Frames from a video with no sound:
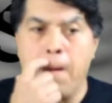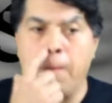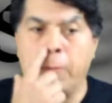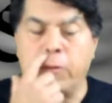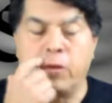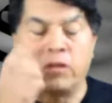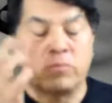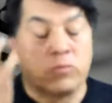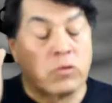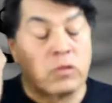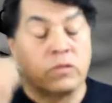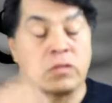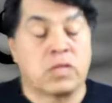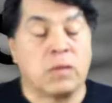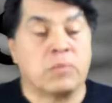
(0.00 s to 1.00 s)
so that's more
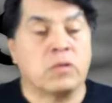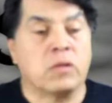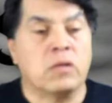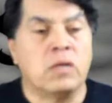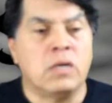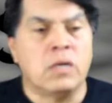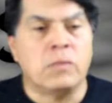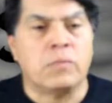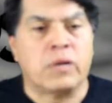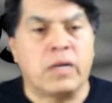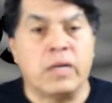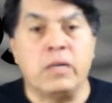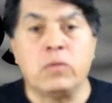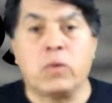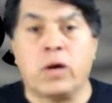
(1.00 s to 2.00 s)
than a couple. But
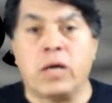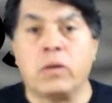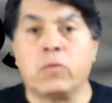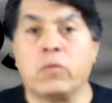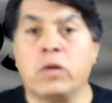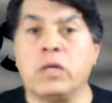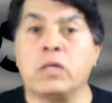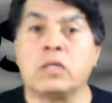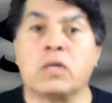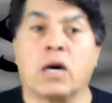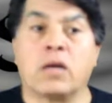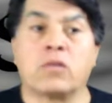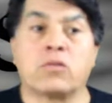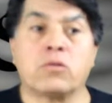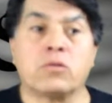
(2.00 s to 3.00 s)
anyway, we had
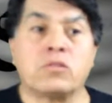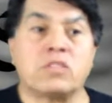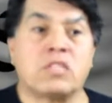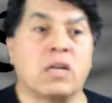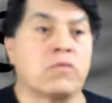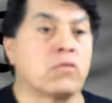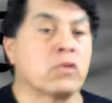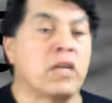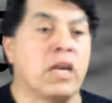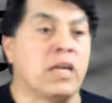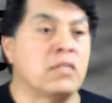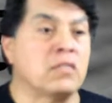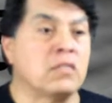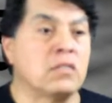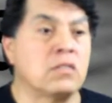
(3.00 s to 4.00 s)
gone through several
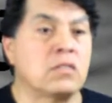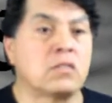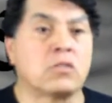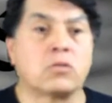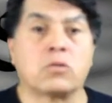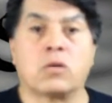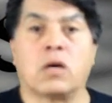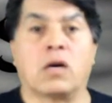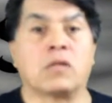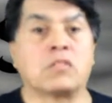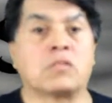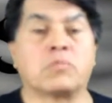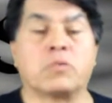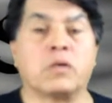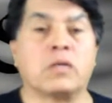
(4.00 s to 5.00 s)
cases throughout
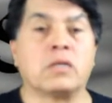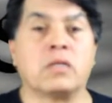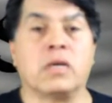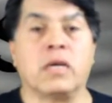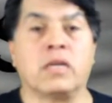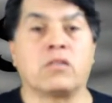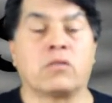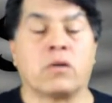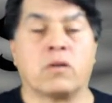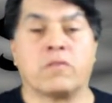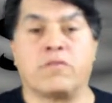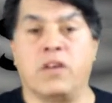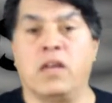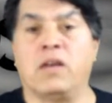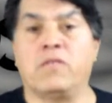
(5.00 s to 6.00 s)
Spring Lake, throughout
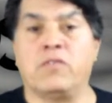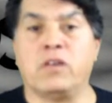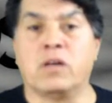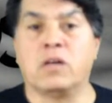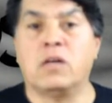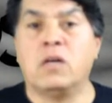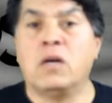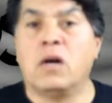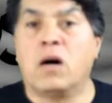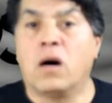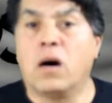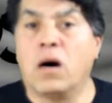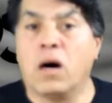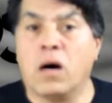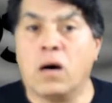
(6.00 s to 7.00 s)
Fayetteville,
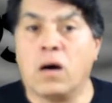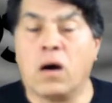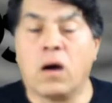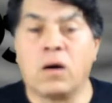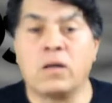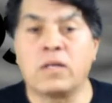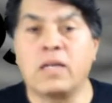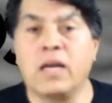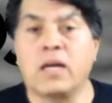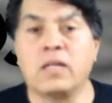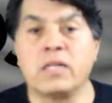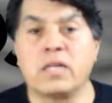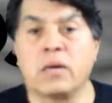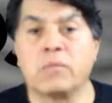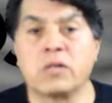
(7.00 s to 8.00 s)
Harnett
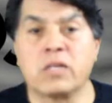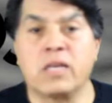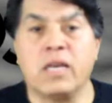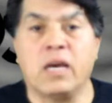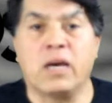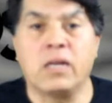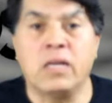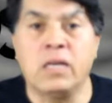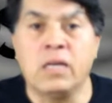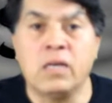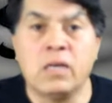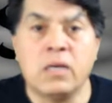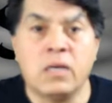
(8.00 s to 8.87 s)
County, Cumberland County,